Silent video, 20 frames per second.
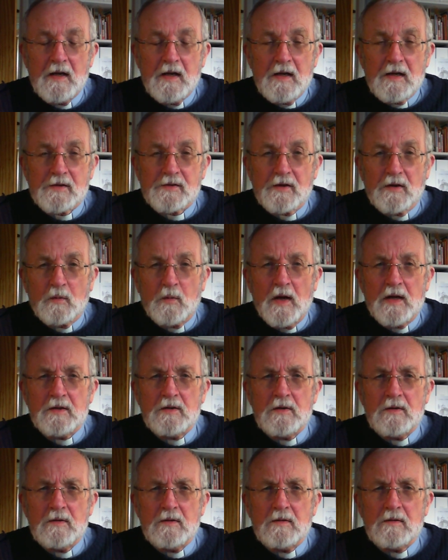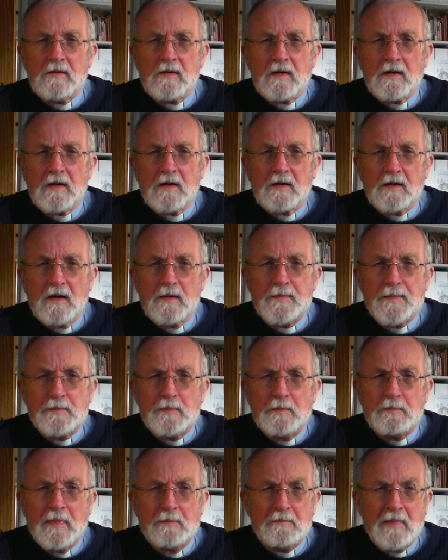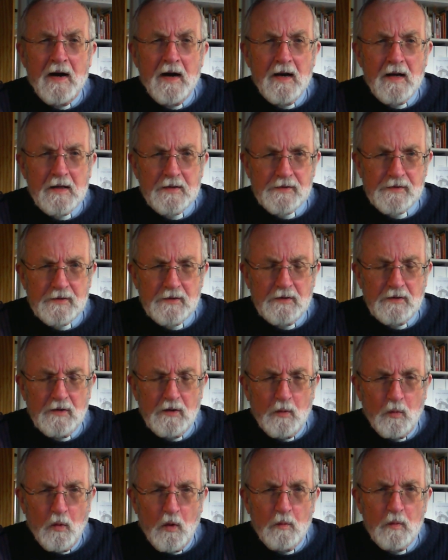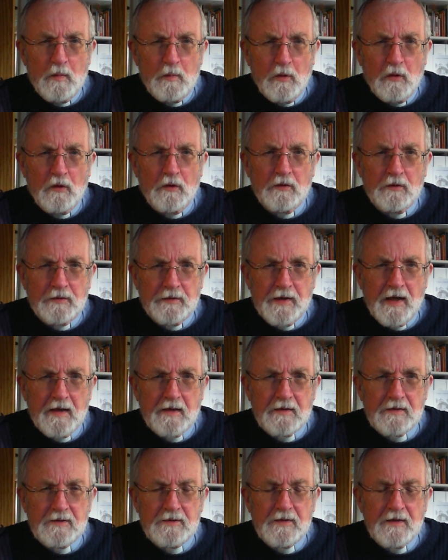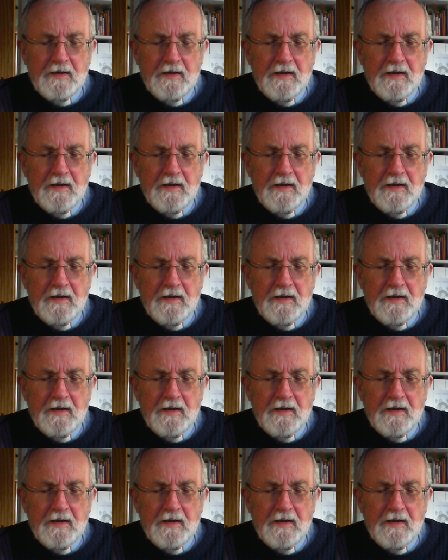So when you go past a war memorial next,